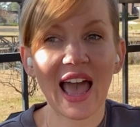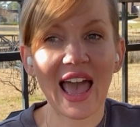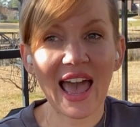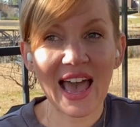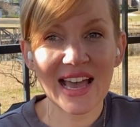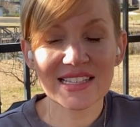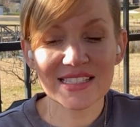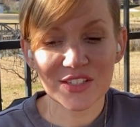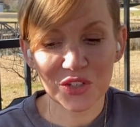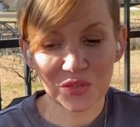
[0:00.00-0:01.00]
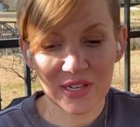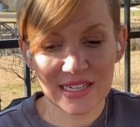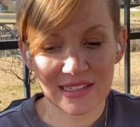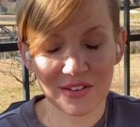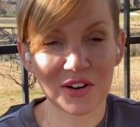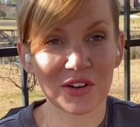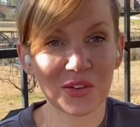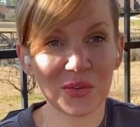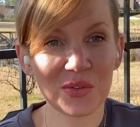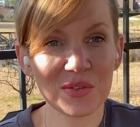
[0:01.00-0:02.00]
As you're reading the
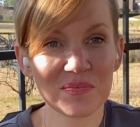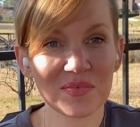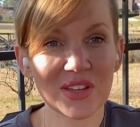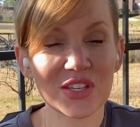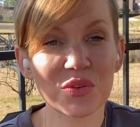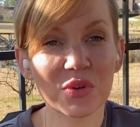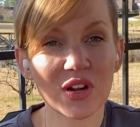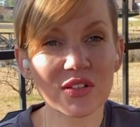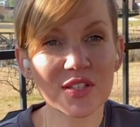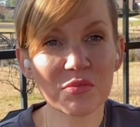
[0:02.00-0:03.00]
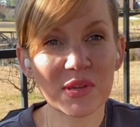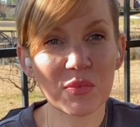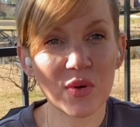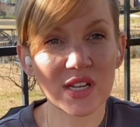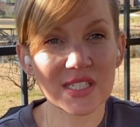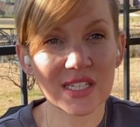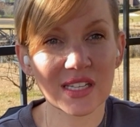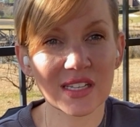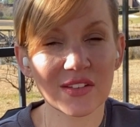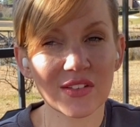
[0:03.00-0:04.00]
article, you would also want
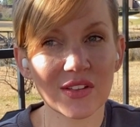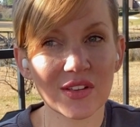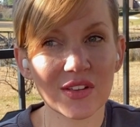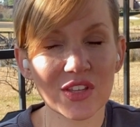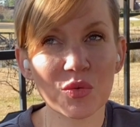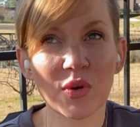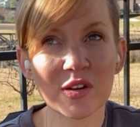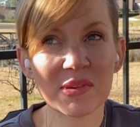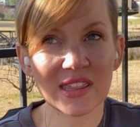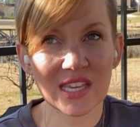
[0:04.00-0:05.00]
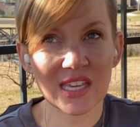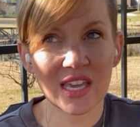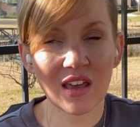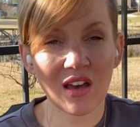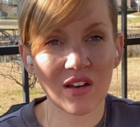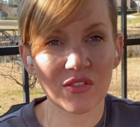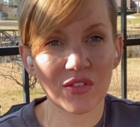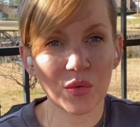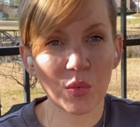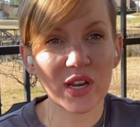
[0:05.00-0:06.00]
to be thinking of
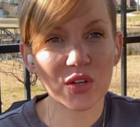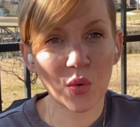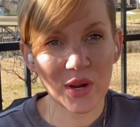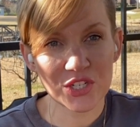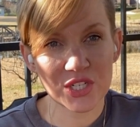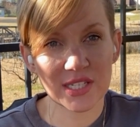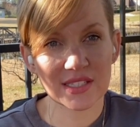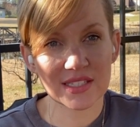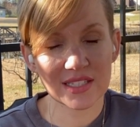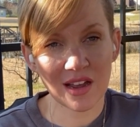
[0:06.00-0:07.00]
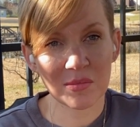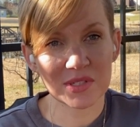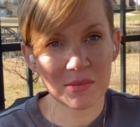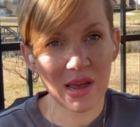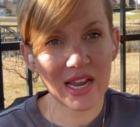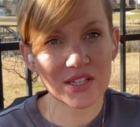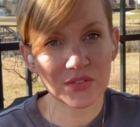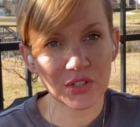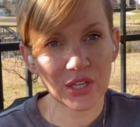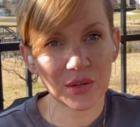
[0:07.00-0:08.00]
what questions come to mind
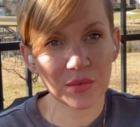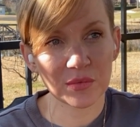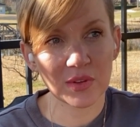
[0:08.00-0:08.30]
for you.